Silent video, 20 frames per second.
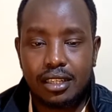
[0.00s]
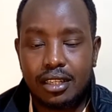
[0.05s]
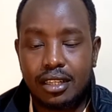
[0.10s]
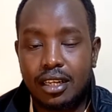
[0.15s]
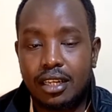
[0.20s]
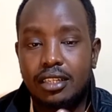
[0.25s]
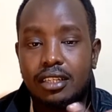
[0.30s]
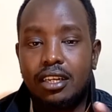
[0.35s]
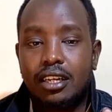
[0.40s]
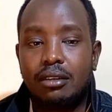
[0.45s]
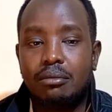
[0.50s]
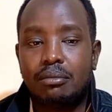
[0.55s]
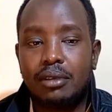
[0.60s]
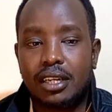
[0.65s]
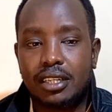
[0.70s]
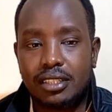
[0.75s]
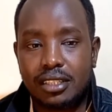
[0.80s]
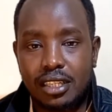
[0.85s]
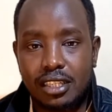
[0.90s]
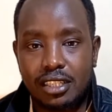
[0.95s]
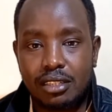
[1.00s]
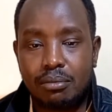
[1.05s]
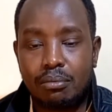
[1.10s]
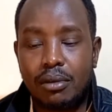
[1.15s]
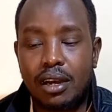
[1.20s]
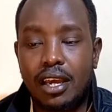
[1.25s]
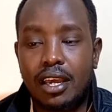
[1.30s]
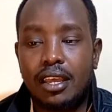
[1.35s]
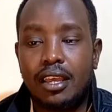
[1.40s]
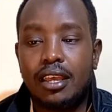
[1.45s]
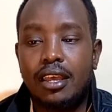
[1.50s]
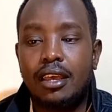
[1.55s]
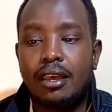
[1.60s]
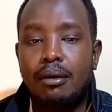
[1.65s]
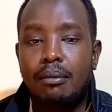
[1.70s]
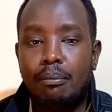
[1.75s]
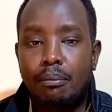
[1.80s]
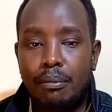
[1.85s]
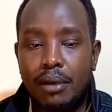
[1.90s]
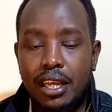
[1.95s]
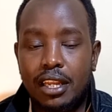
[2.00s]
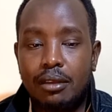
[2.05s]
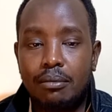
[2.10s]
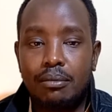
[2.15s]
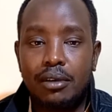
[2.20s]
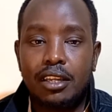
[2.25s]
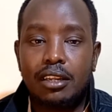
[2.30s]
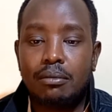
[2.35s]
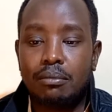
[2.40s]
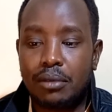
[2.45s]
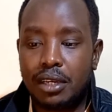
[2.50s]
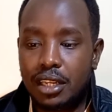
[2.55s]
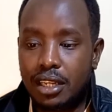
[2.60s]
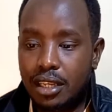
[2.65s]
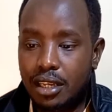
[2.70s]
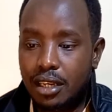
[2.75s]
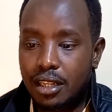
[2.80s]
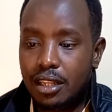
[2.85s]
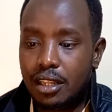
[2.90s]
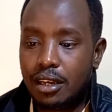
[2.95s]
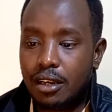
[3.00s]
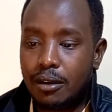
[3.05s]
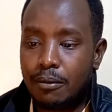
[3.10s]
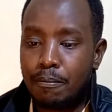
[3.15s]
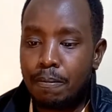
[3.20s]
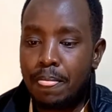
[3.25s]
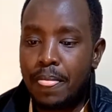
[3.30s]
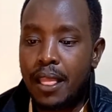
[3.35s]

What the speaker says: that can be accessed by many other